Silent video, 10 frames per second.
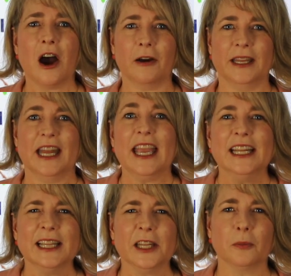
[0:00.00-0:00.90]
Our
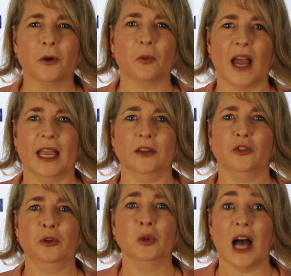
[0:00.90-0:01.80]
inalienable right
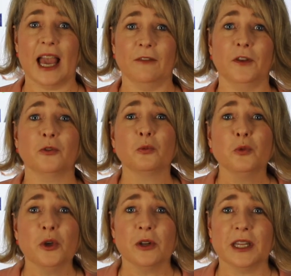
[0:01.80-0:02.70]
to life is
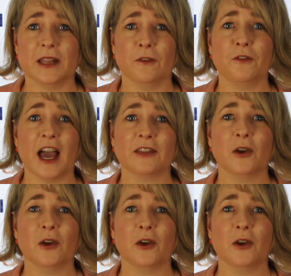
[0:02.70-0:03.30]
rooted in the fact